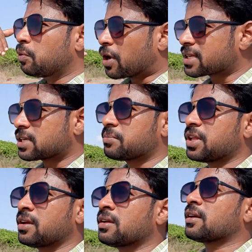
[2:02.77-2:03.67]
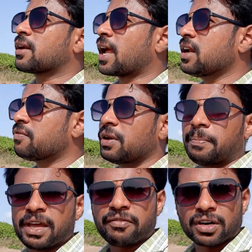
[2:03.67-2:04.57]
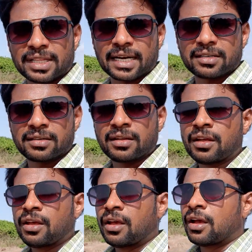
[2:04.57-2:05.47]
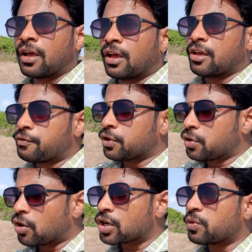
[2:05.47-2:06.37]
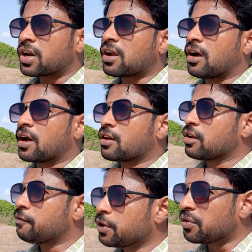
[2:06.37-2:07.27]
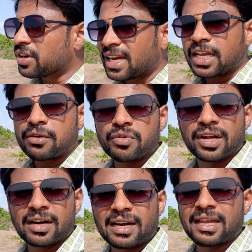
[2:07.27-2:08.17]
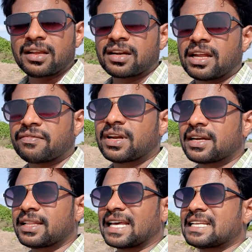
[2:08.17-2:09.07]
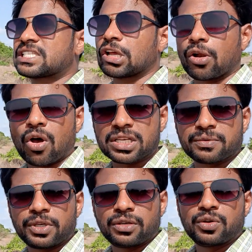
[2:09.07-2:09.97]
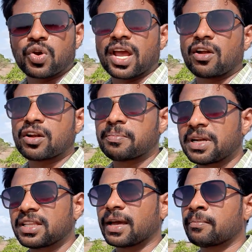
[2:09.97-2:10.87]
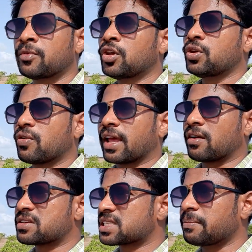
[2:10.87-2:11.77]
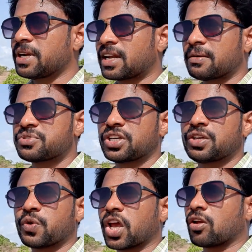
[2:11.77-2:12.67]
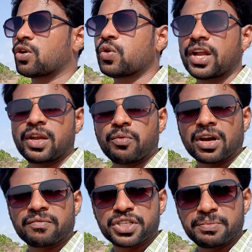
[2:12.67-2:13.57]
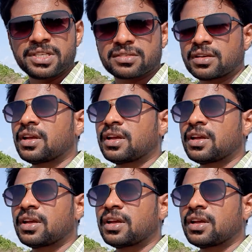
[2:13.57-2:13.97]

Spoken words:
work something, client will pay for that. If you don't work or if you relieve early, definitely there is a loss. You cannot bill them, you cannot submit timesheet, you cannot do any work, which means